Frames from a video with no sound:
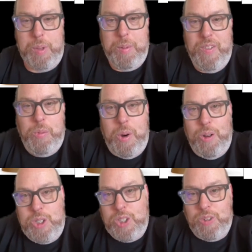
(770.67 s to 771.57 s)
been a bit of a
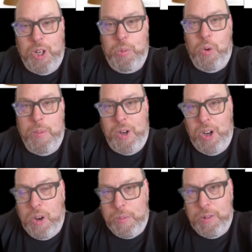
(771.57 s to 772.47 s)
while since I've done a Warhammer
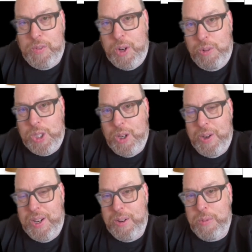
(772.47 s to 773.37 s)
Glow-Up review, so
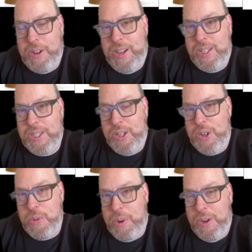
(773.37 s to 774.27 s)
here is a
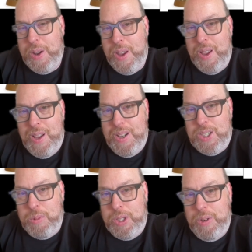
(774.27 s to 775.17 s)
new one.
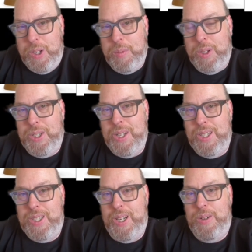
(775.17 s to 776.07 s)
So we're doing Commander
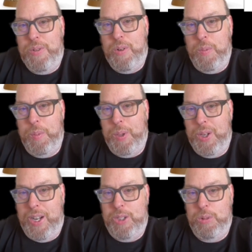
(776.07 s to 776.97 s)
Dante from the
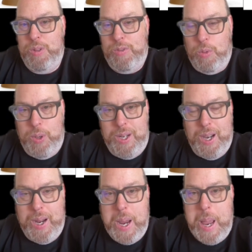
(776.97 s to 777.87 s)
Blood Angels in
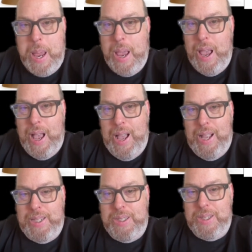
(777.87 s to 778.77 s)
40k,
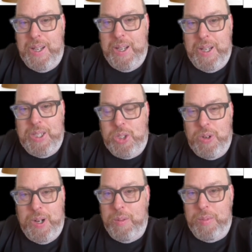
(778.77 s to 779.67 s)
and
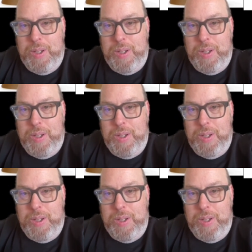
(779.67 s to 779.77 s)
straight up,